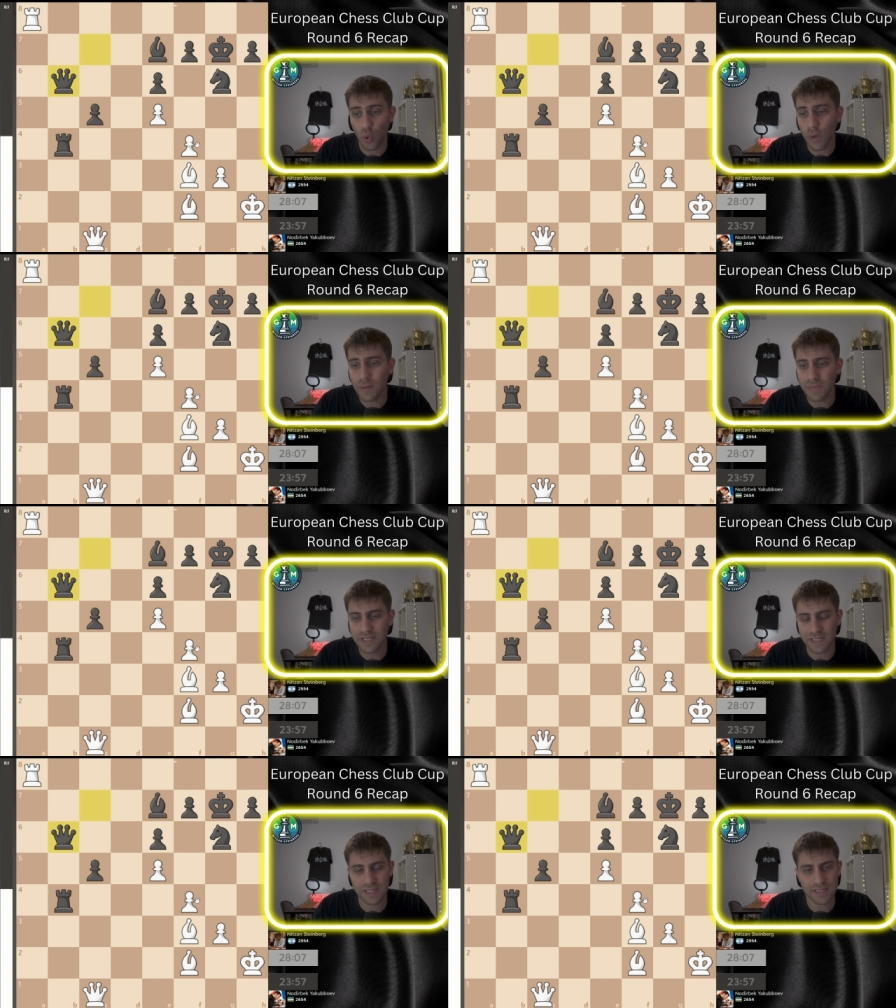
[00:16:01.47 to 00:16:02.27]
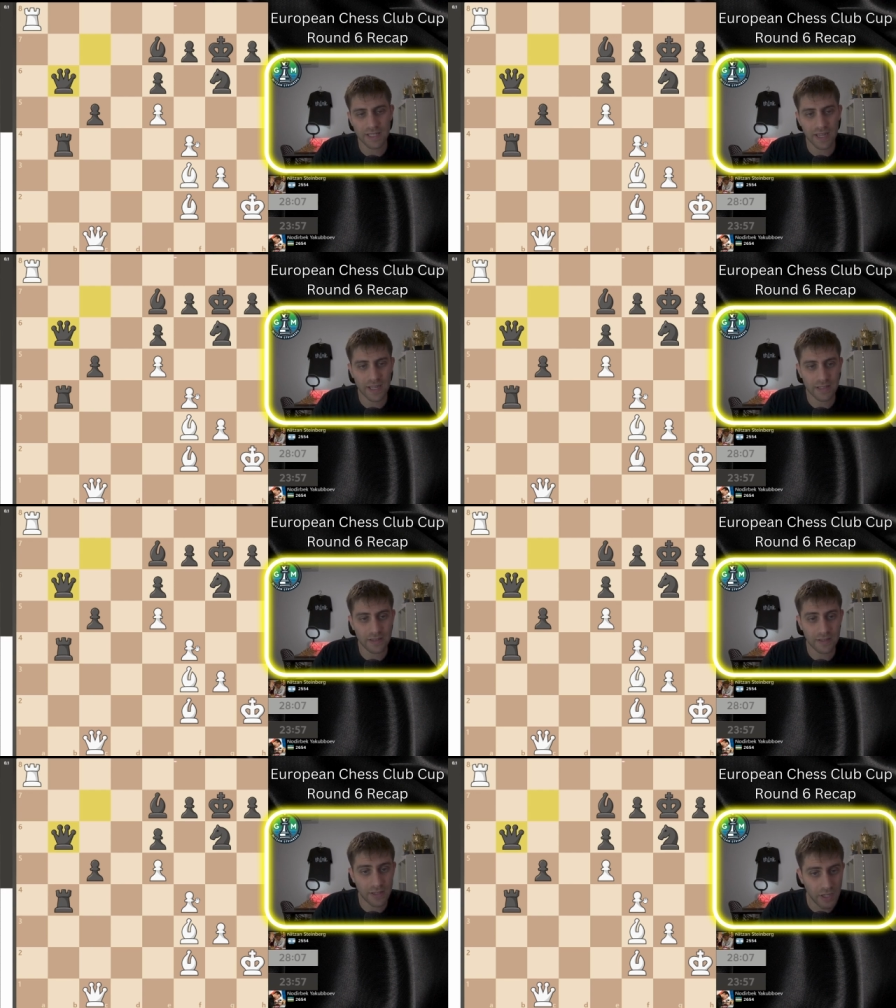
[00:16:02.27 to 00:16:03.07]
queen b6,
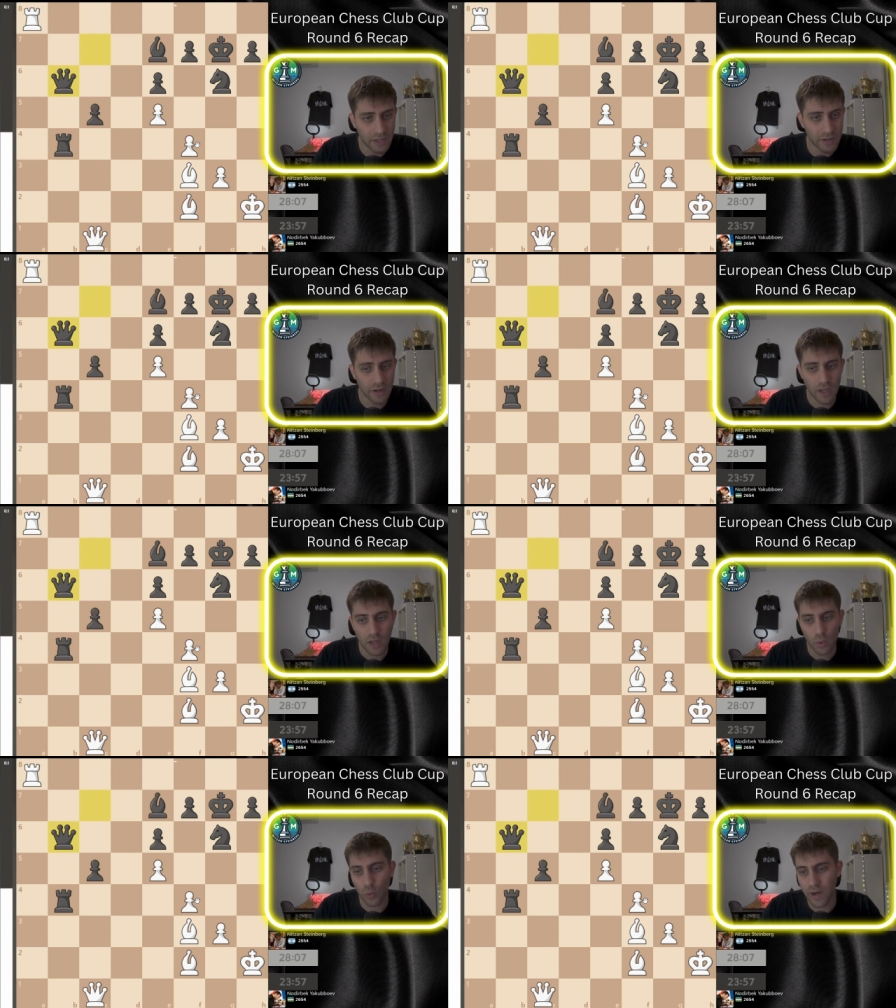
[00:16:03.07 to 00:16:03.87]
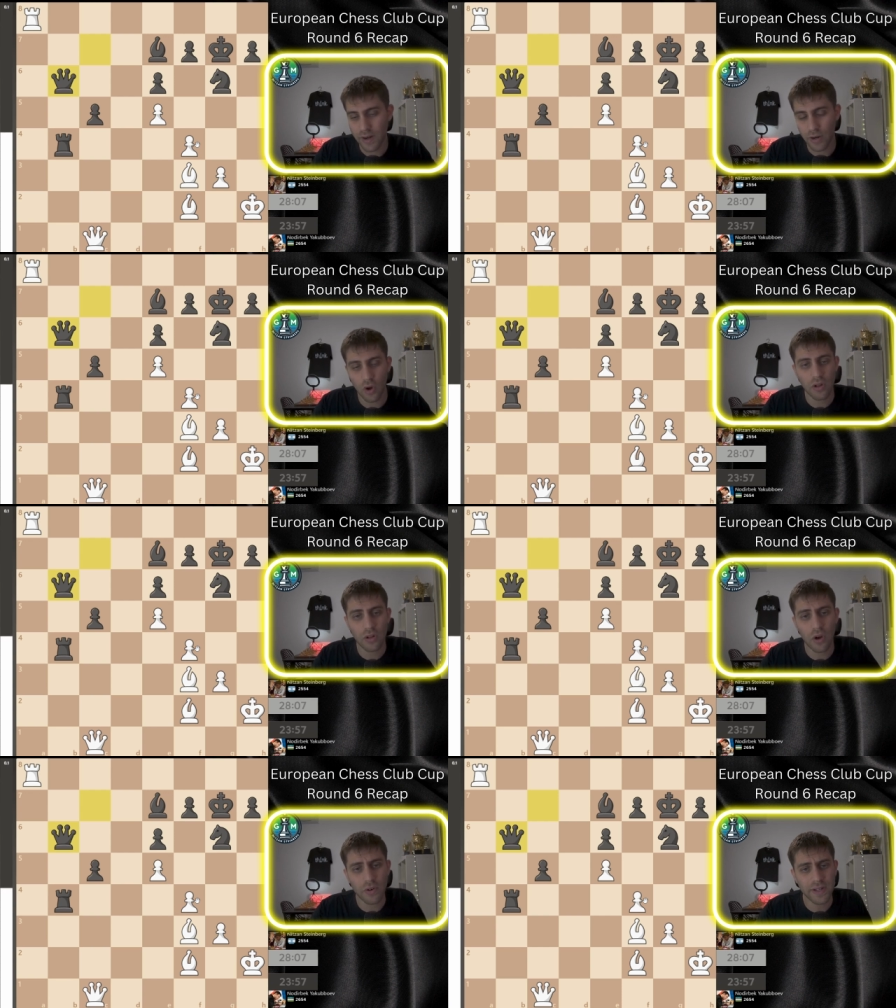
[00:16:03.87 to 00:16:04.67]
and here we are
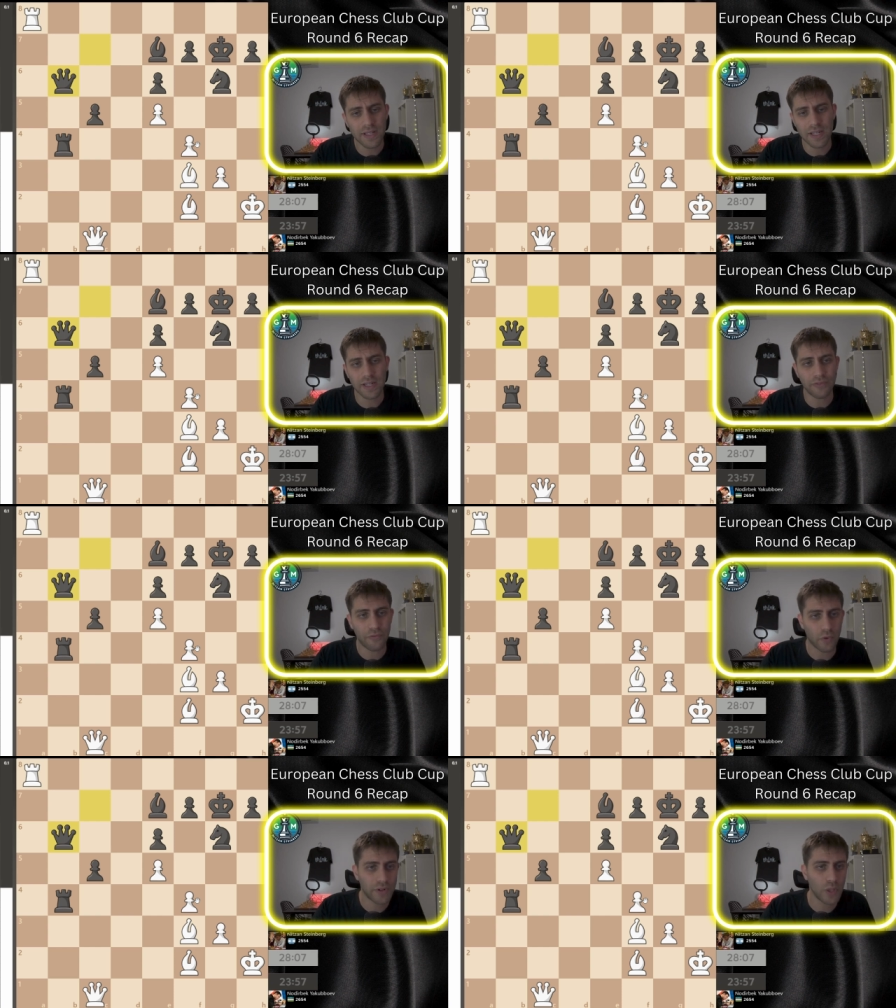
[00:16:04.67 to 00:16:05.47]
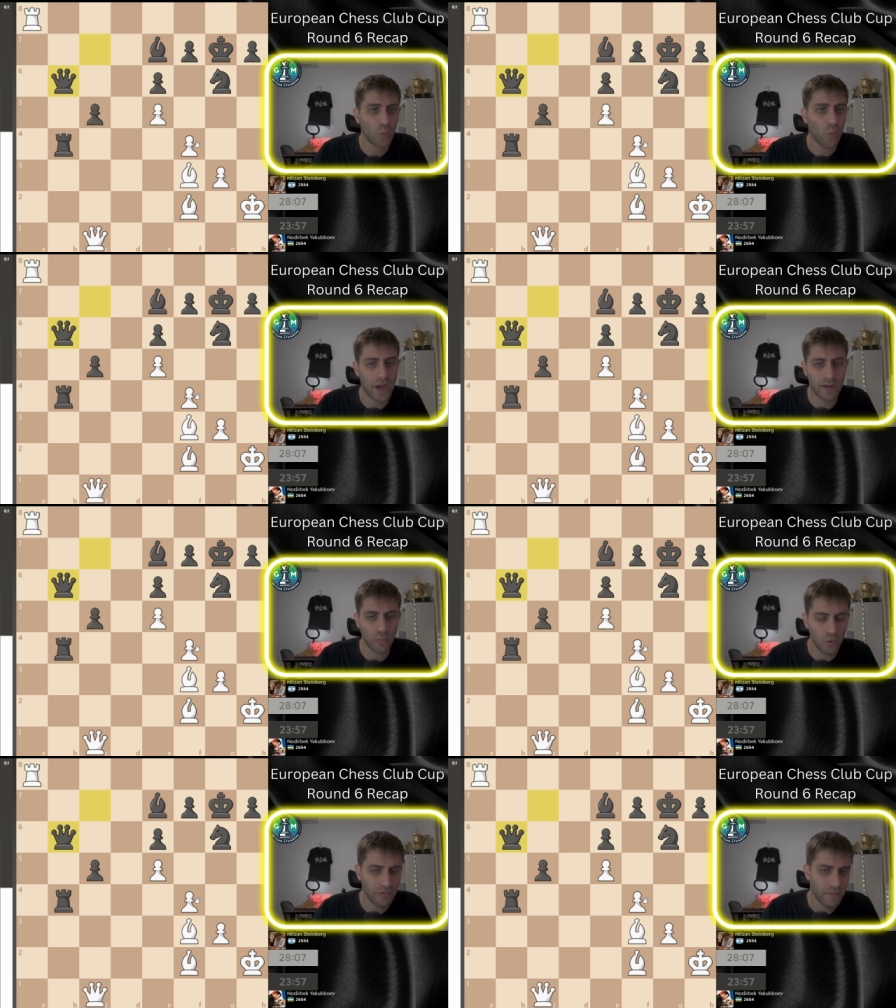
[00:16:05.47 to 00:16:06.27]
already in the 41
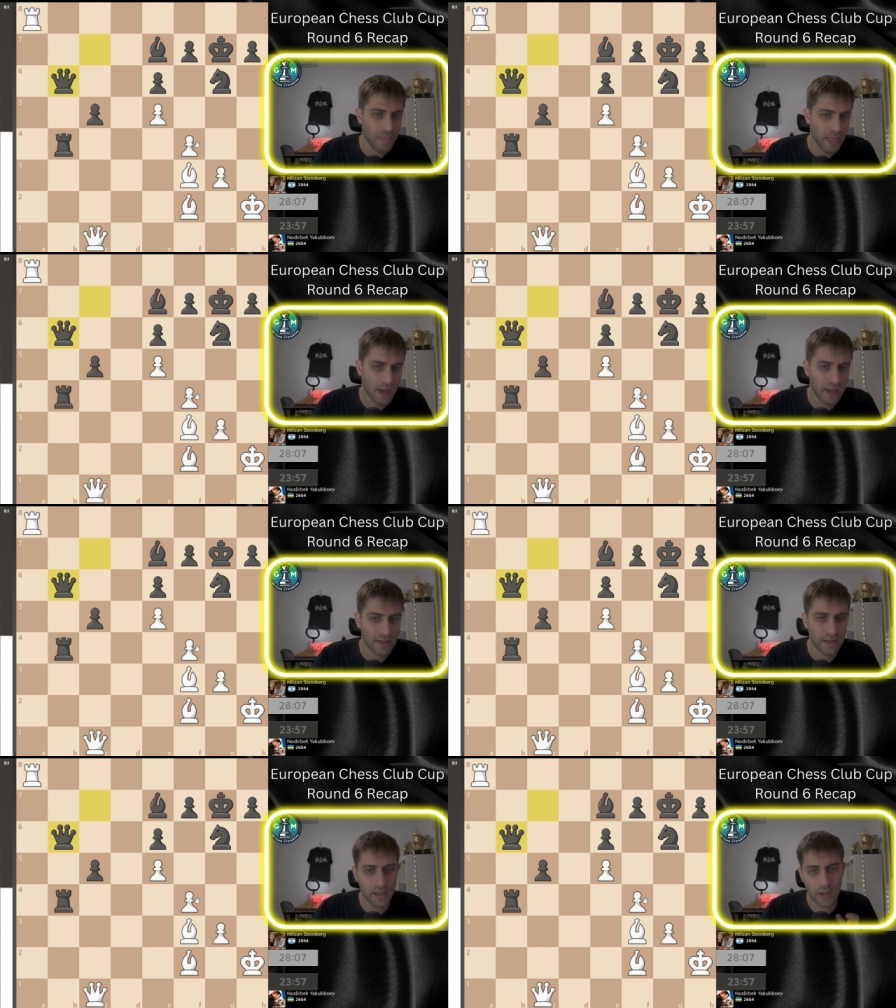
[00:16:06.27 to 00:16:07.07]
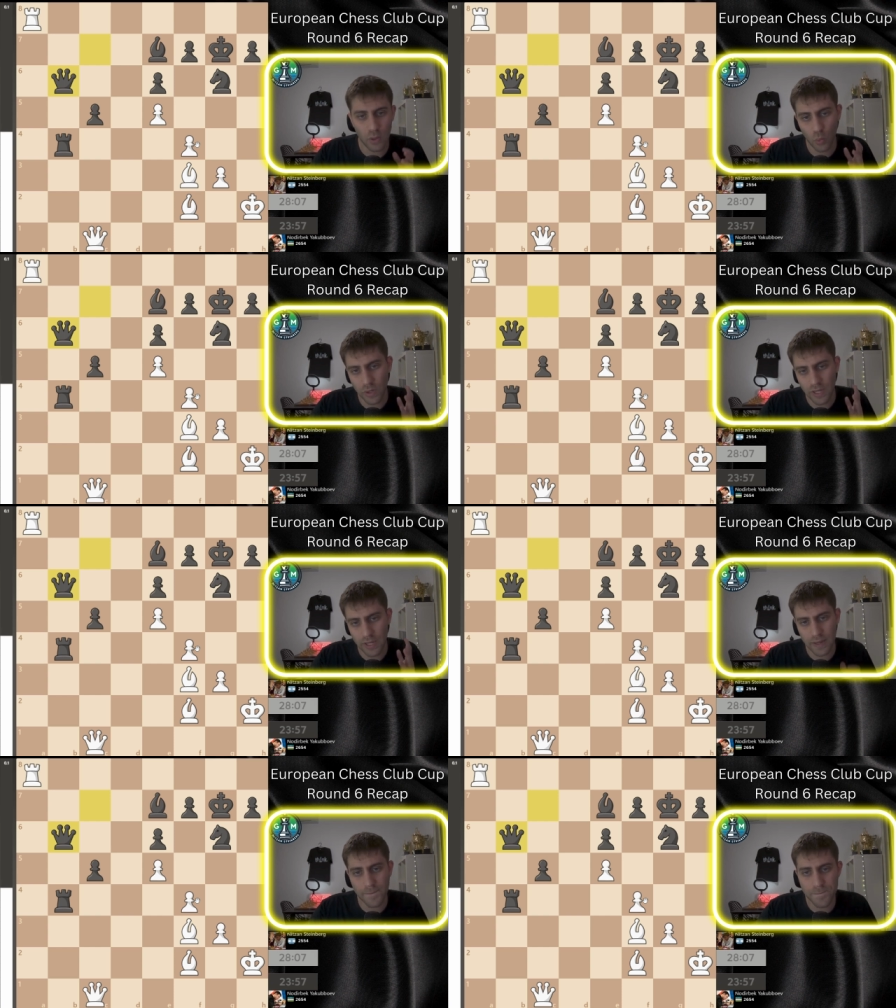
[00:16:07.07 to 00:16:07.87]
move and uh,
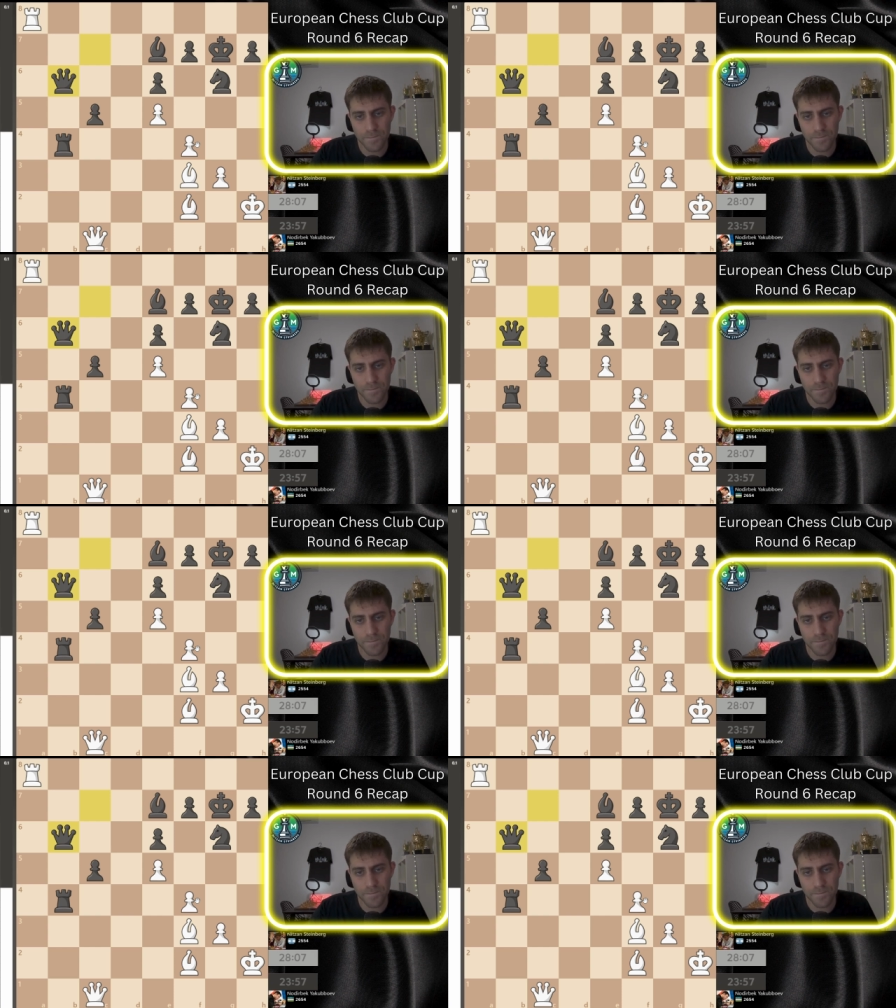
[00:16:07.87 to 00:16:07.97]
we